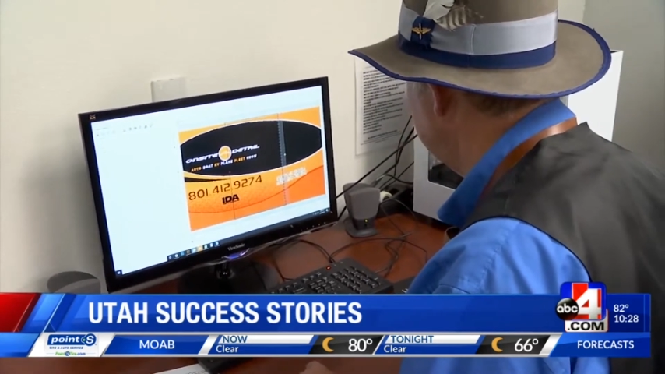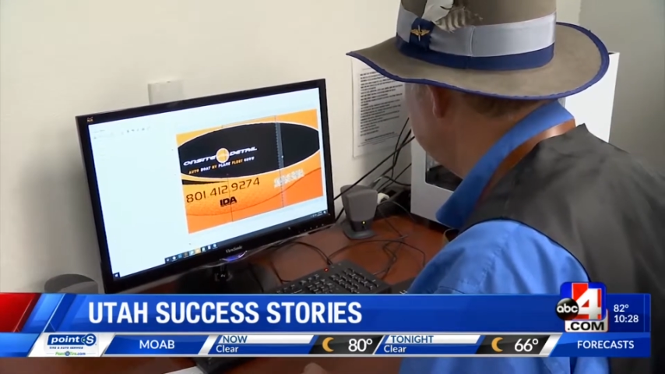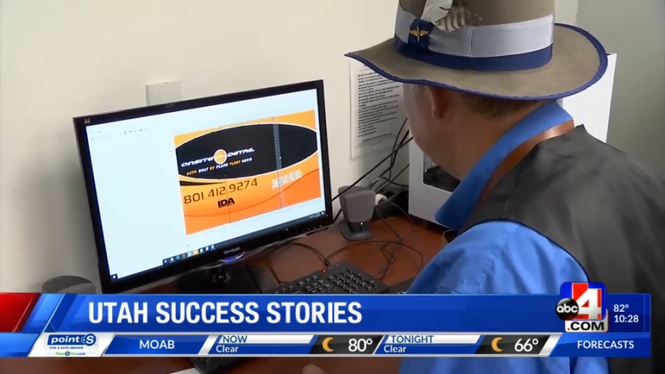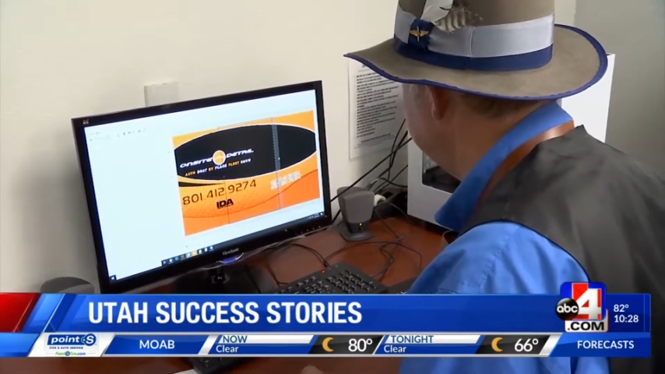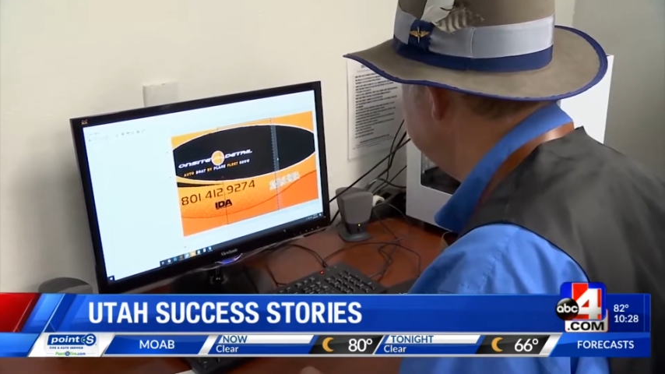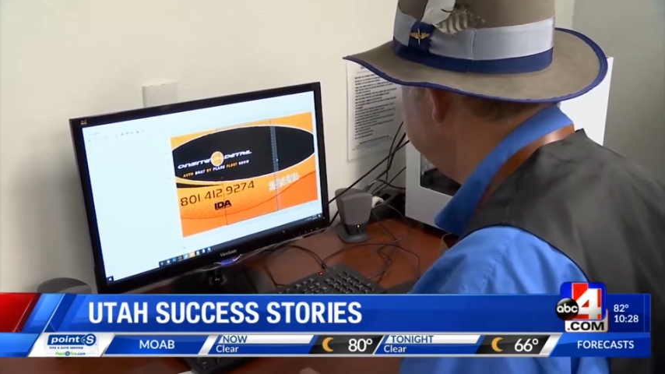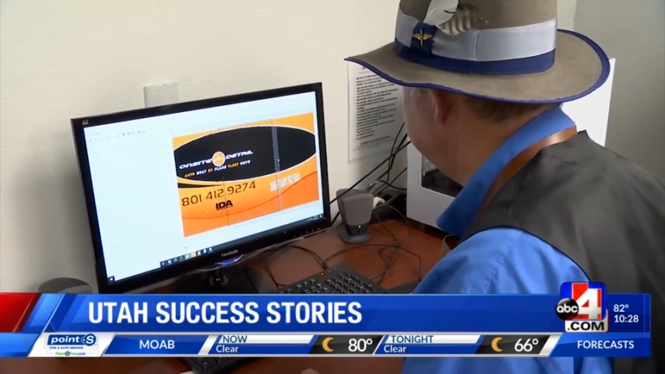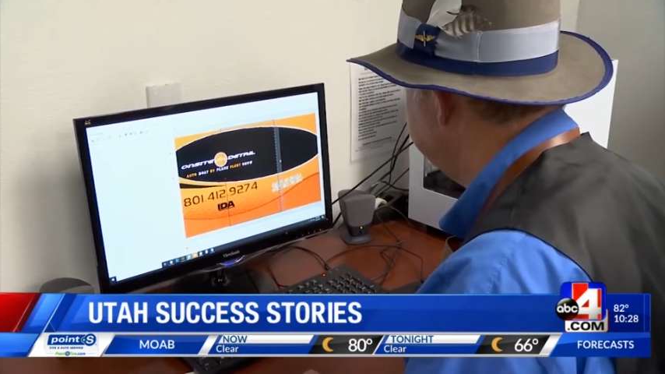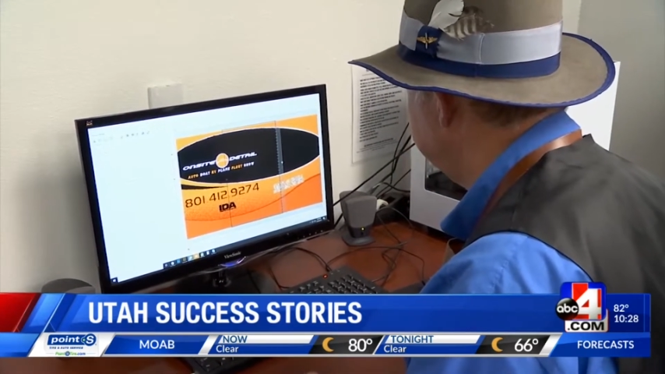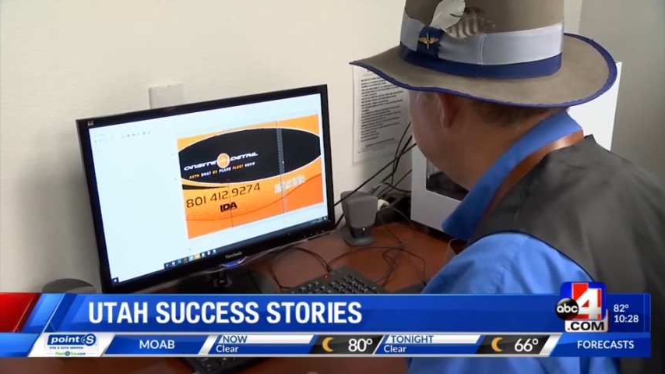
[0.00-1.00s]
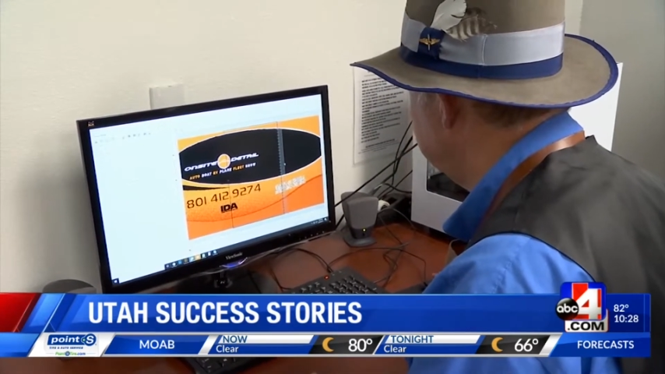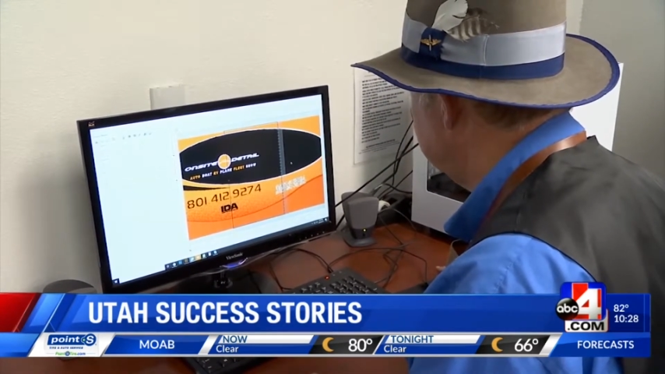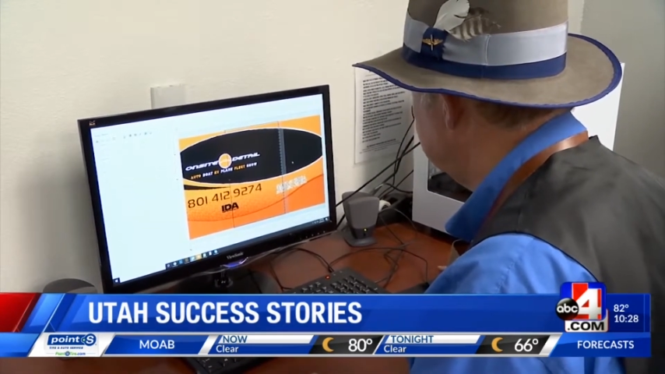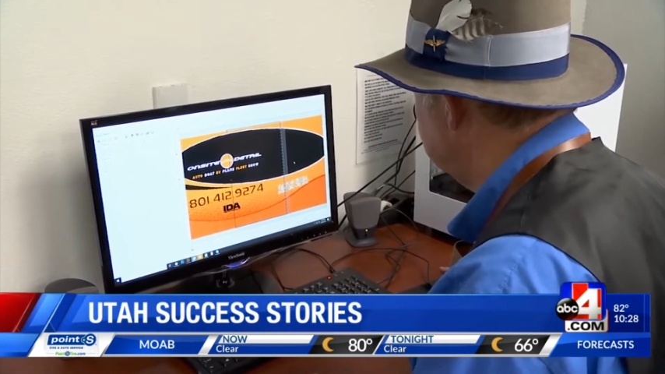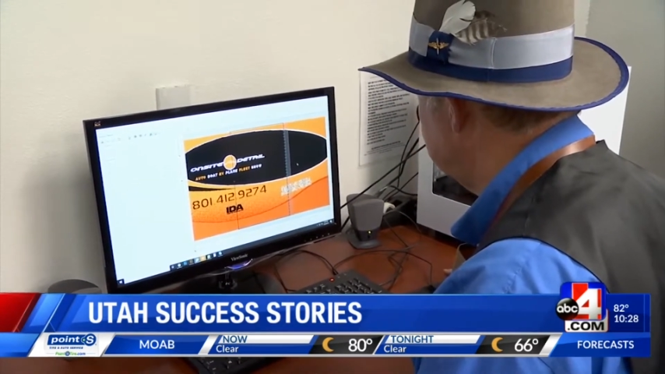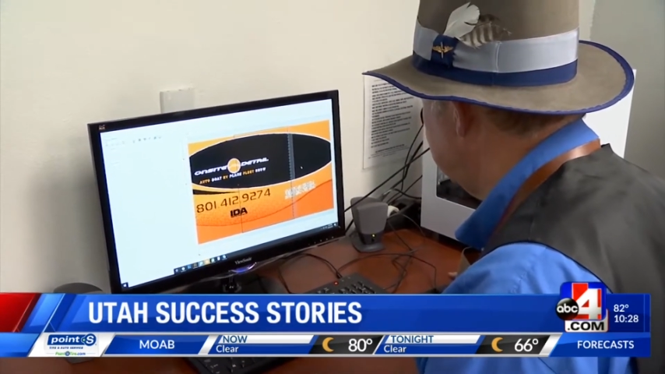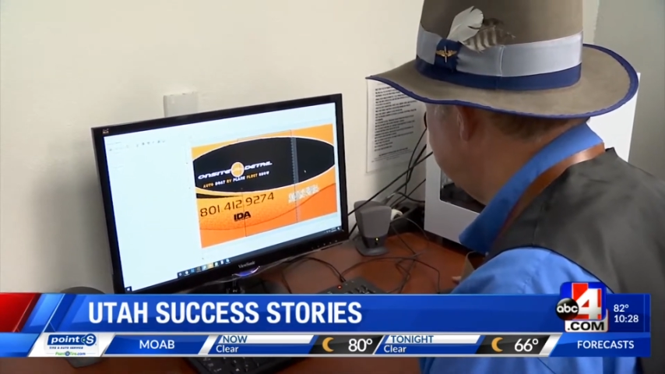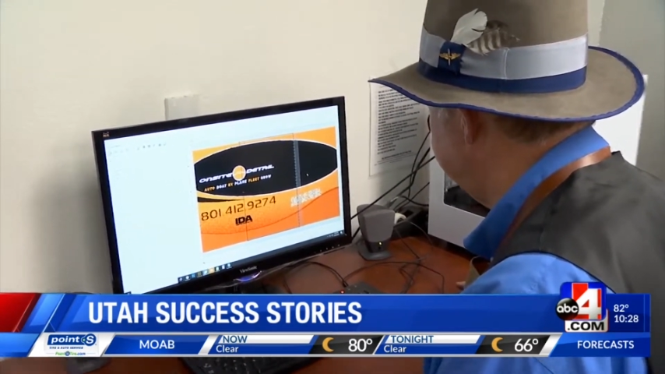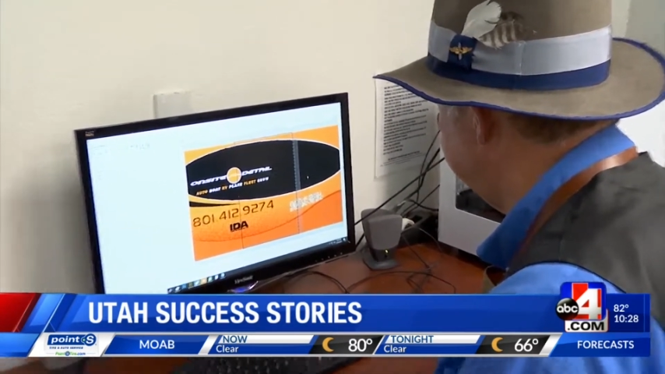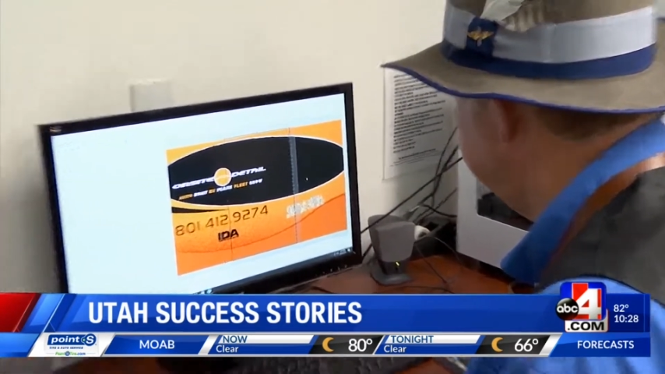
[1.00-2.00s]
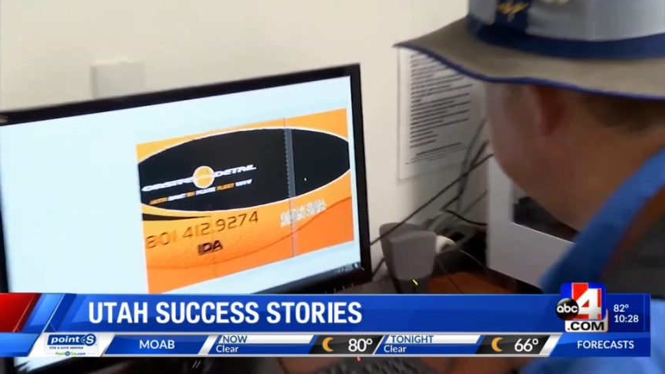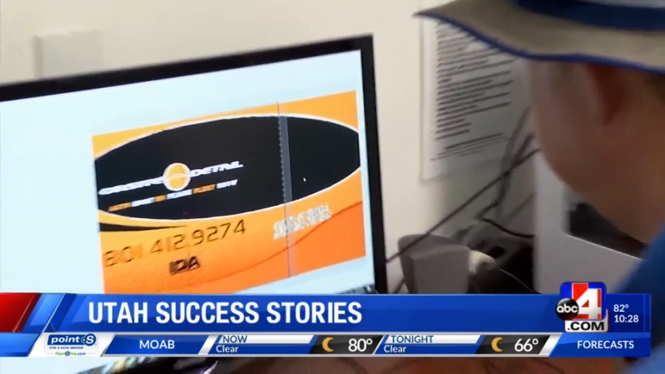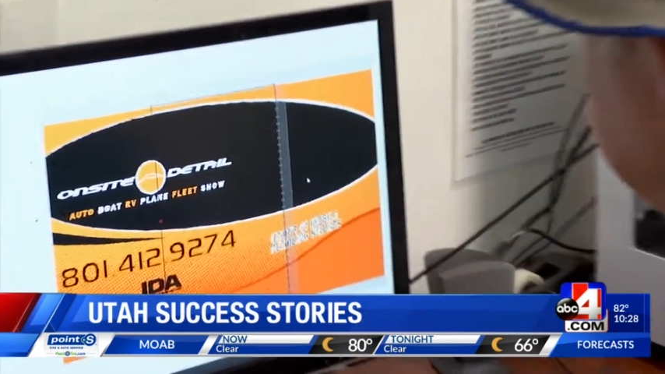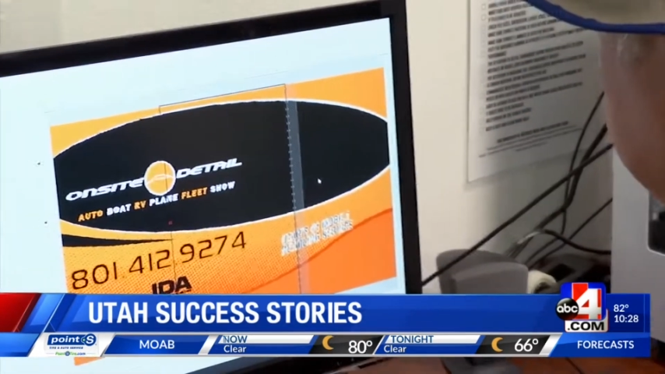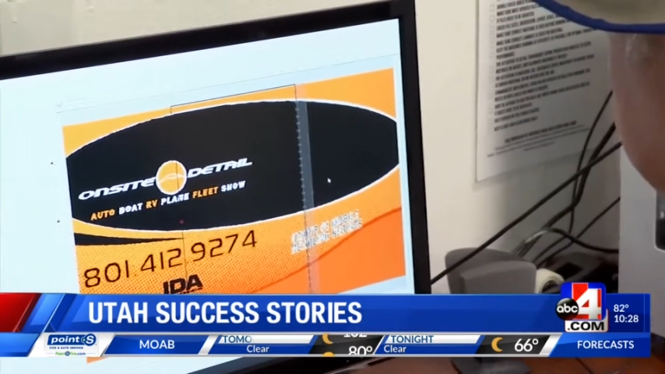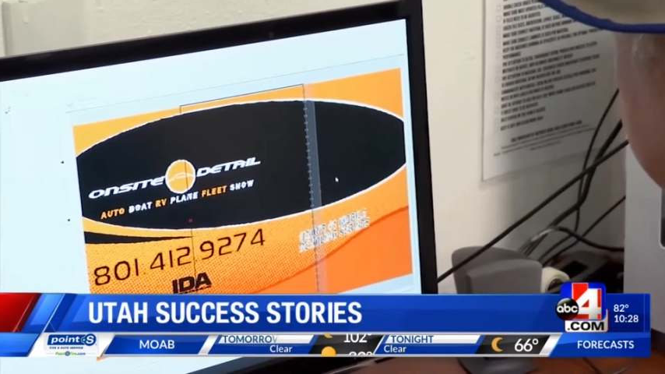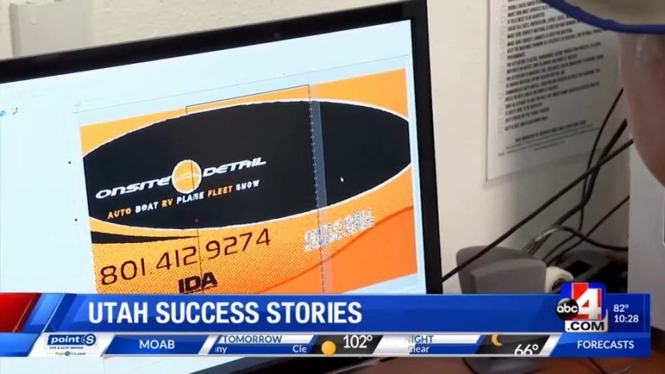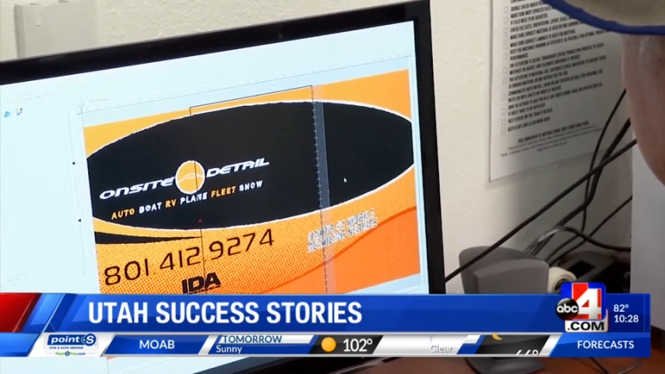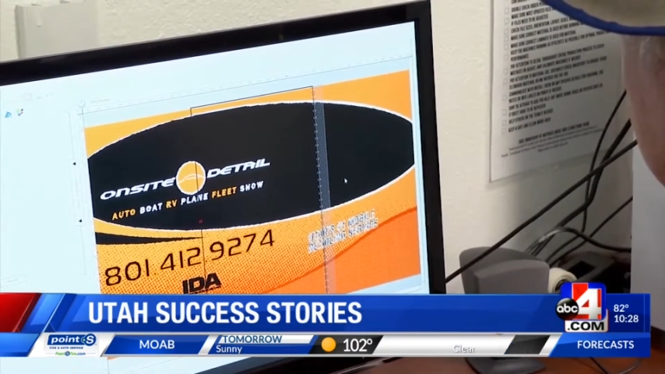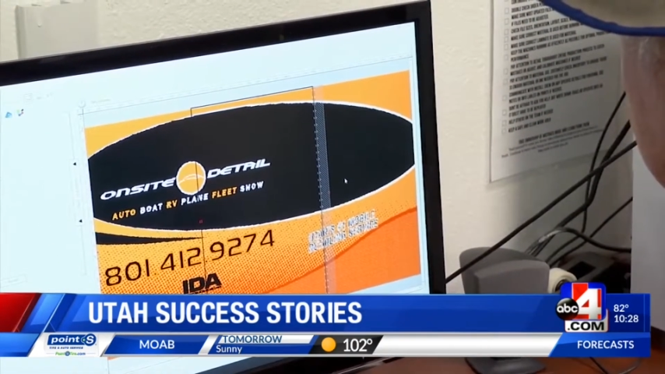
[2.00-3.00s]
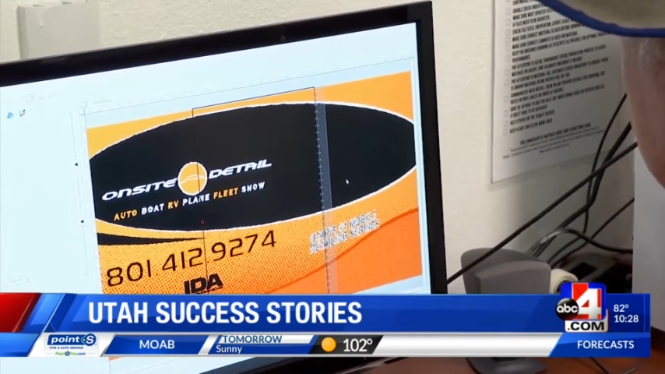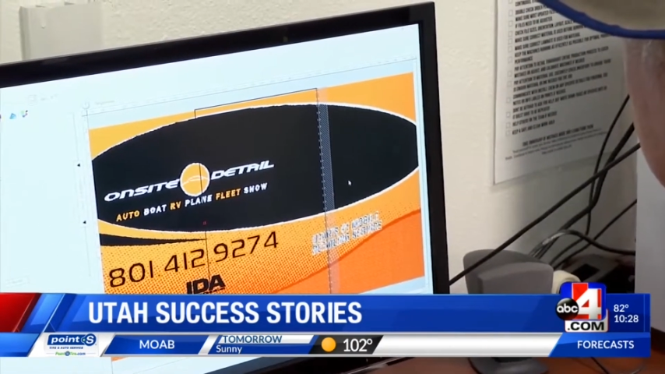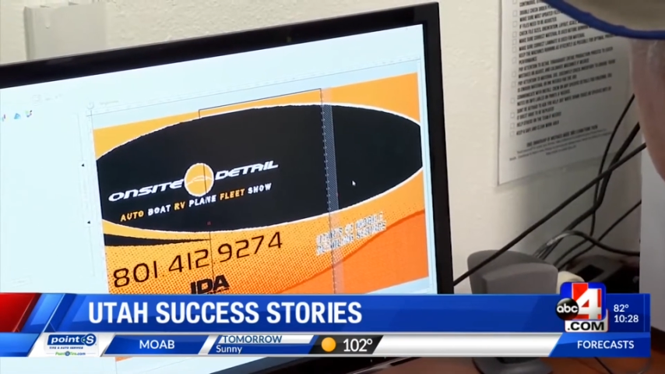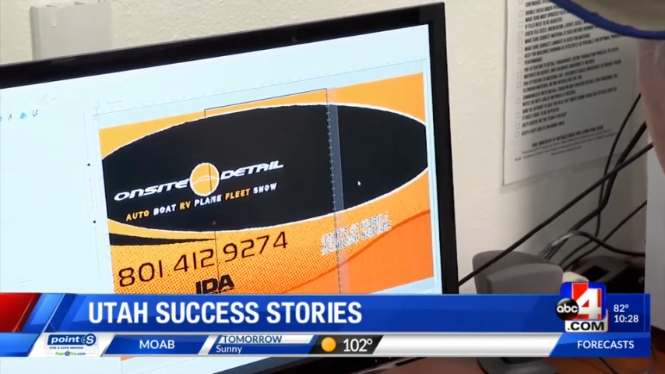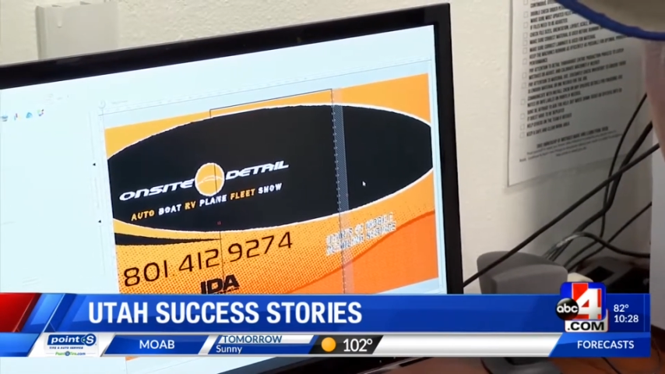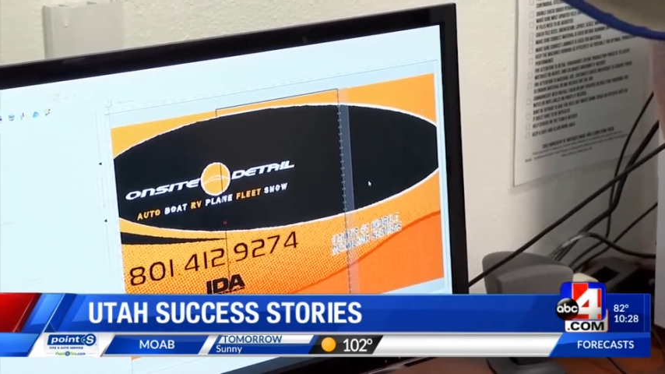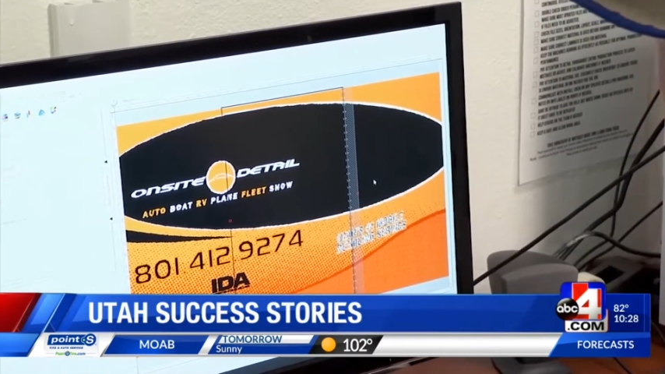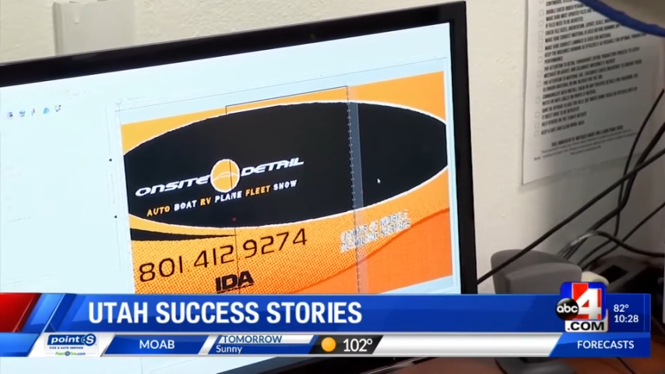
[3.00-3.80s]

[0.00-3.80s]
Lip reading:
(no speaker visible)